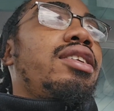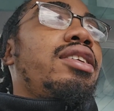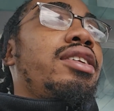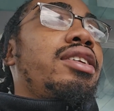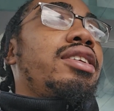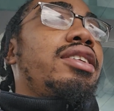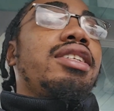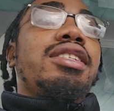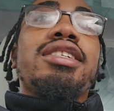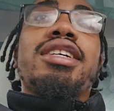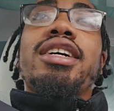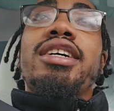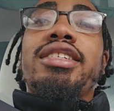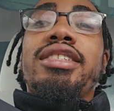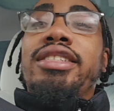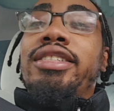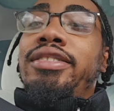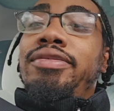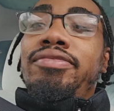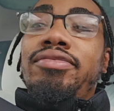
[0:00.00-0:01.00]
uh,
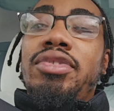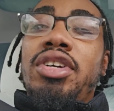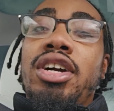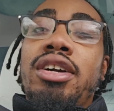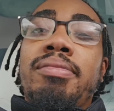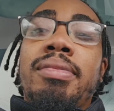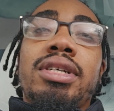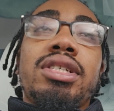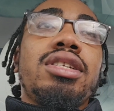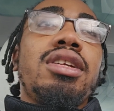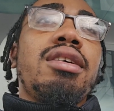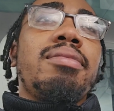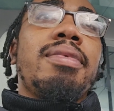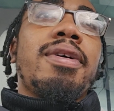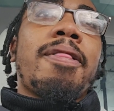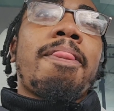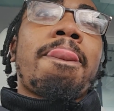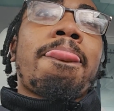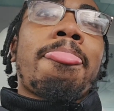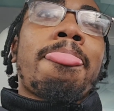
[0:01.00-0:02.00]
disgusting. Turned my
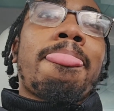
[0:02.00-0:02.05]
stomach.